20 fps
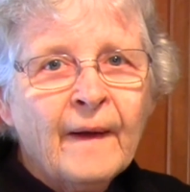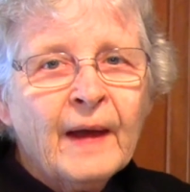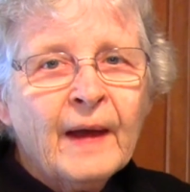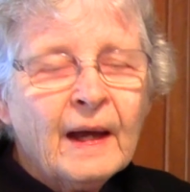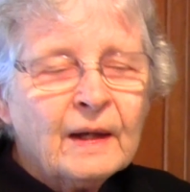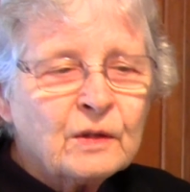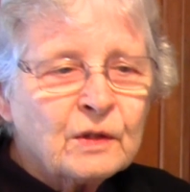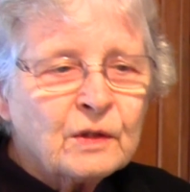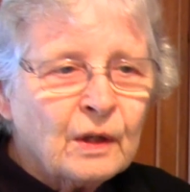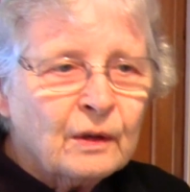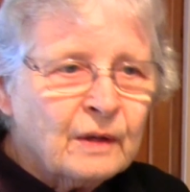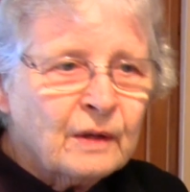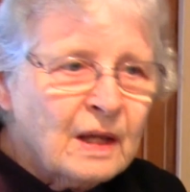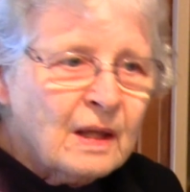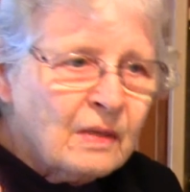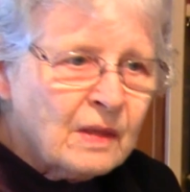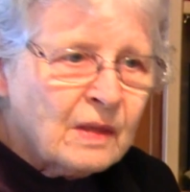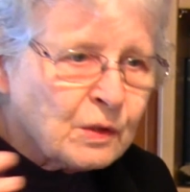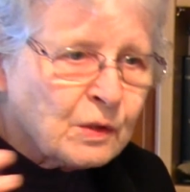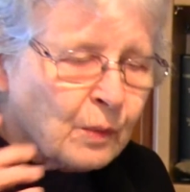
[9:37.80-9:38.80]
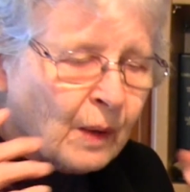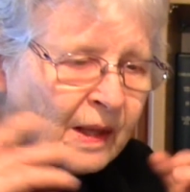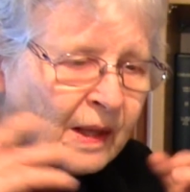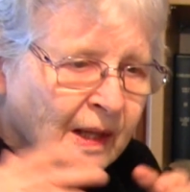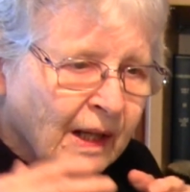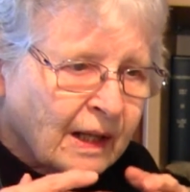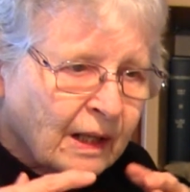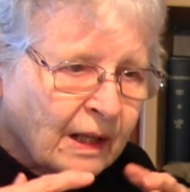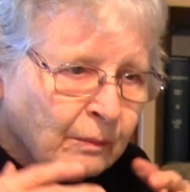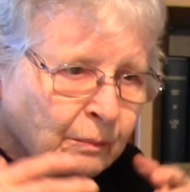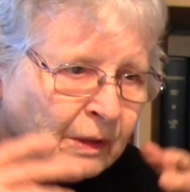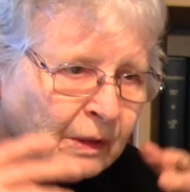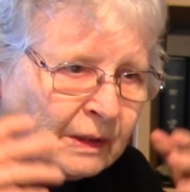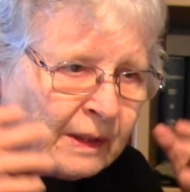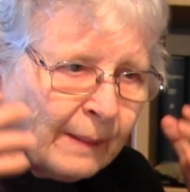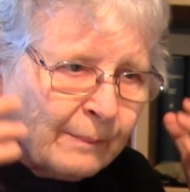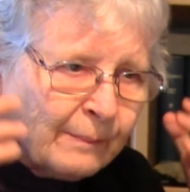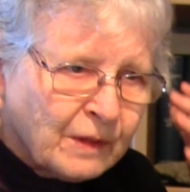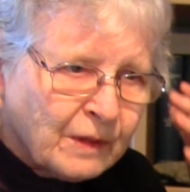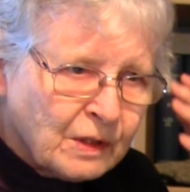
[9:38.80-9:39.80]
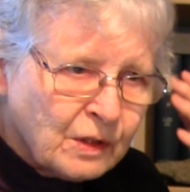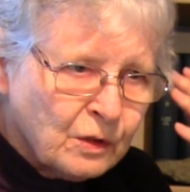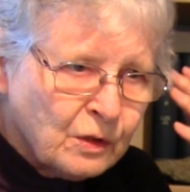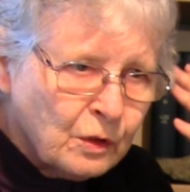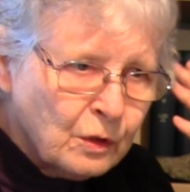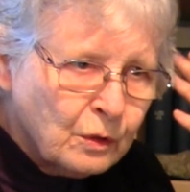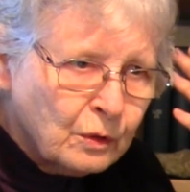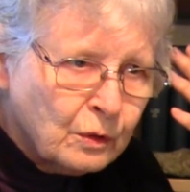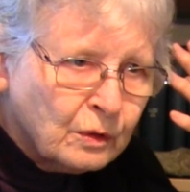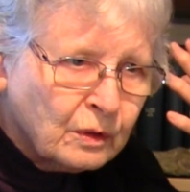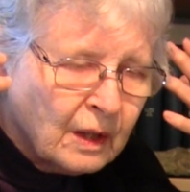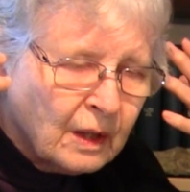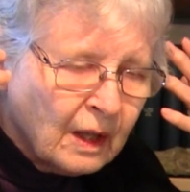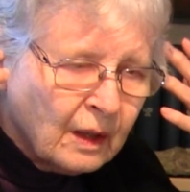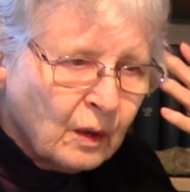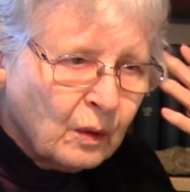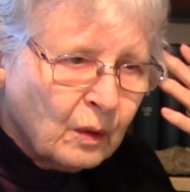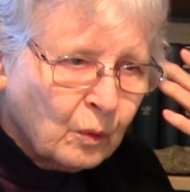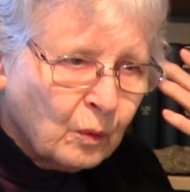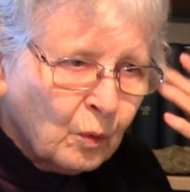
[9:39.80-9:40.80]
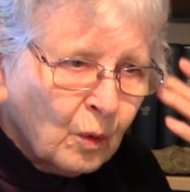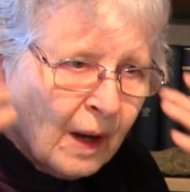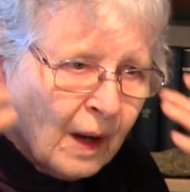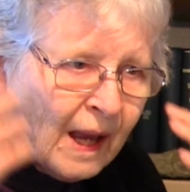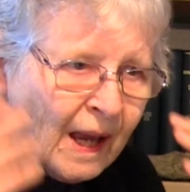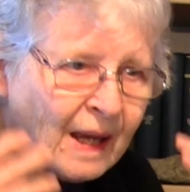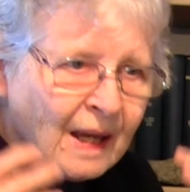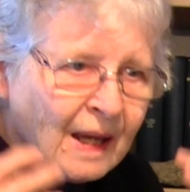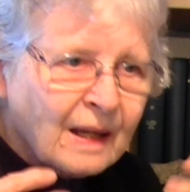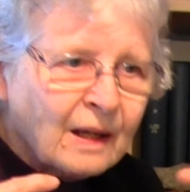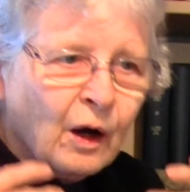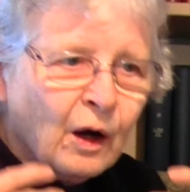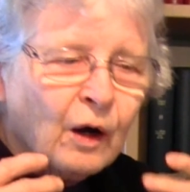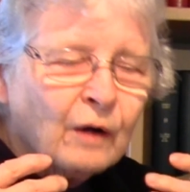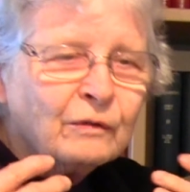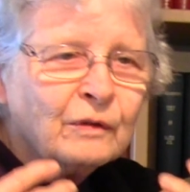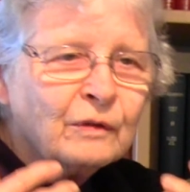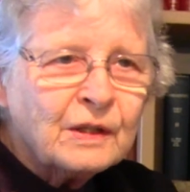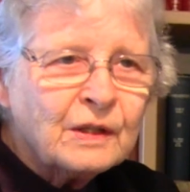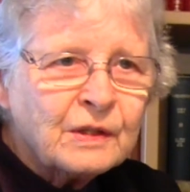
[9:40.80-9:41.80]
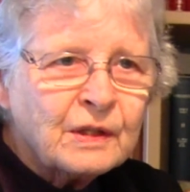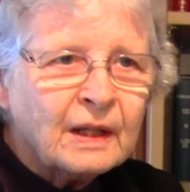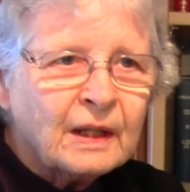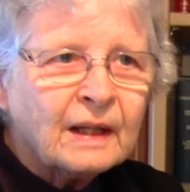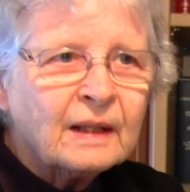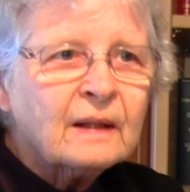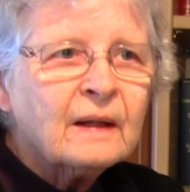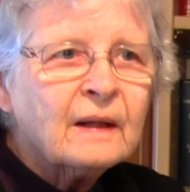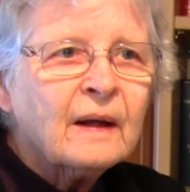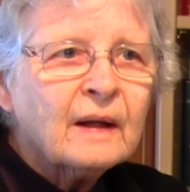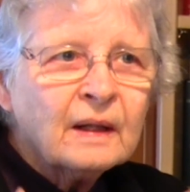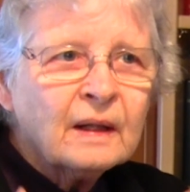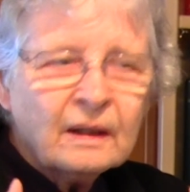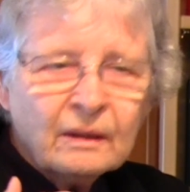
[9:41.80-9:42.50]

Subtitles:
And so in this way they can build up this new way of listening,